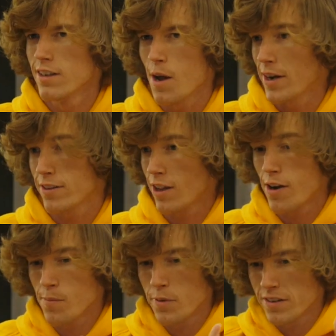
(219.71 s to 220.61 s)
I mean, I
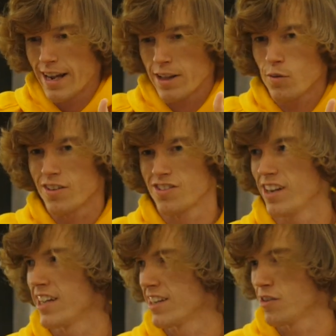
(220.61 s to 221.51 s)
remember exactly where I was
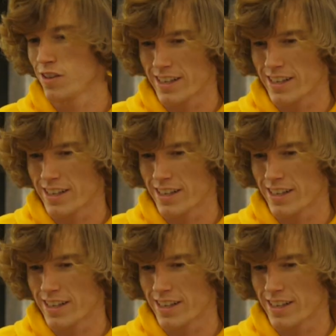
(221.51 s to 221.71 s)
sitting, dude.